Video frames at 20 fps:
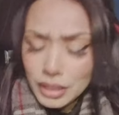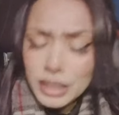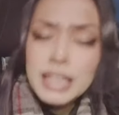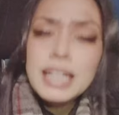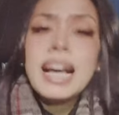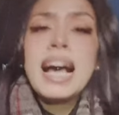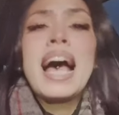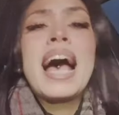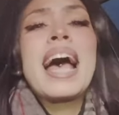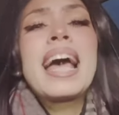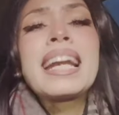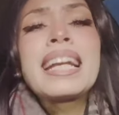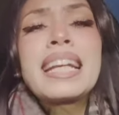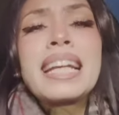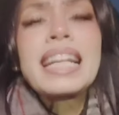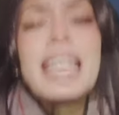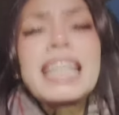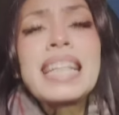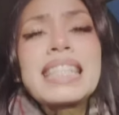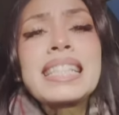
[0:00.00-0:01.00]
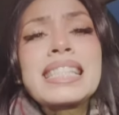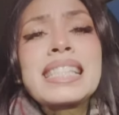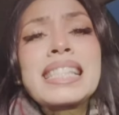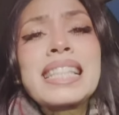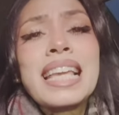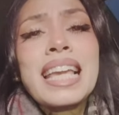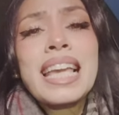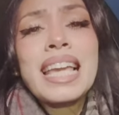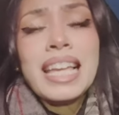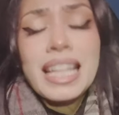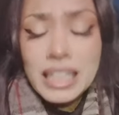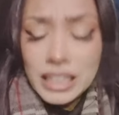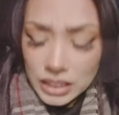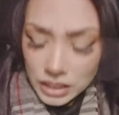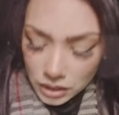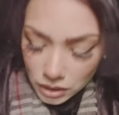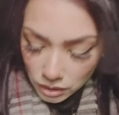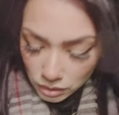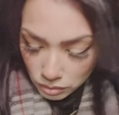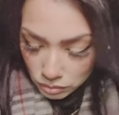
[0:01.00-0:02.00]
I needs it.
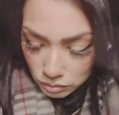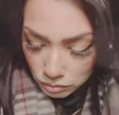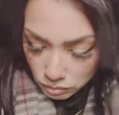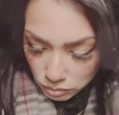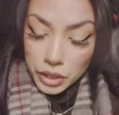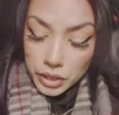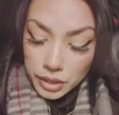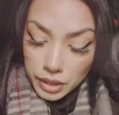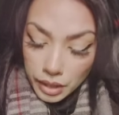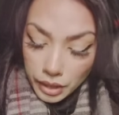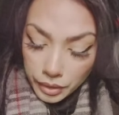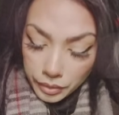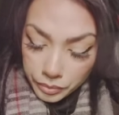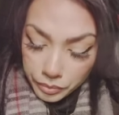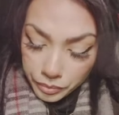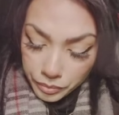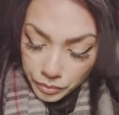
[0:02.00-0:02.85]
What are you saying?